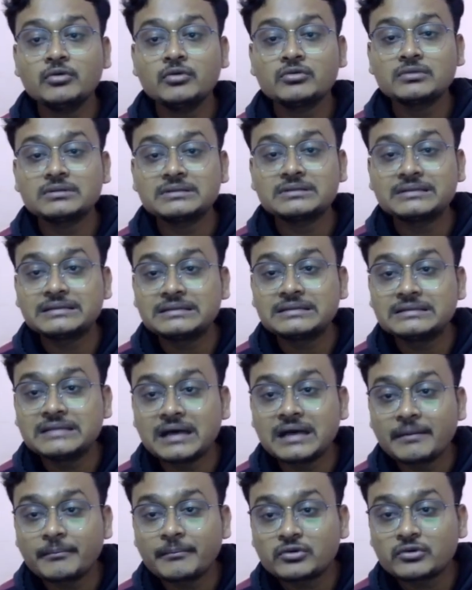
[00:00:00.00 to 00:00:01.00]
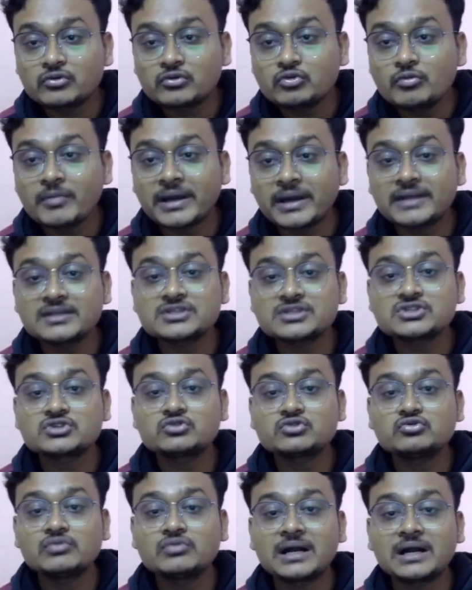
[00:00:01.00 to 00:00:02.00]
the two minds,
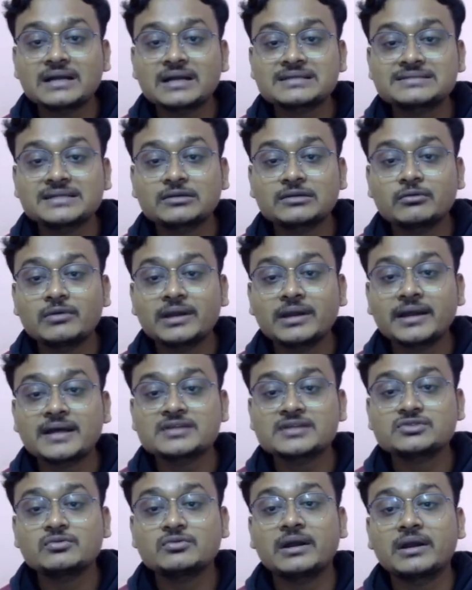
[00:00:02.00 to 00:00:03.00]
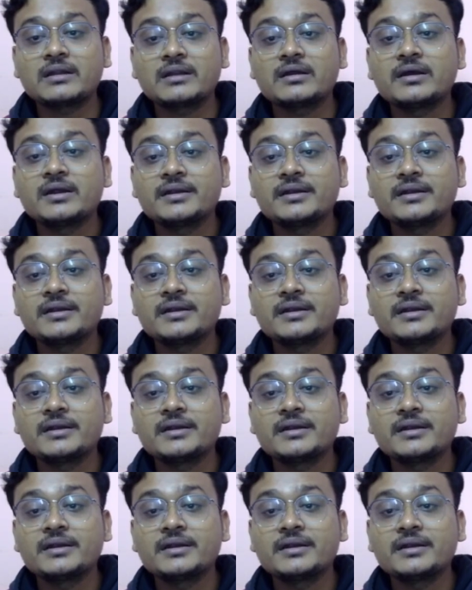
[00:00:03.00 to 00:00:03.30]
two hearts that work as one,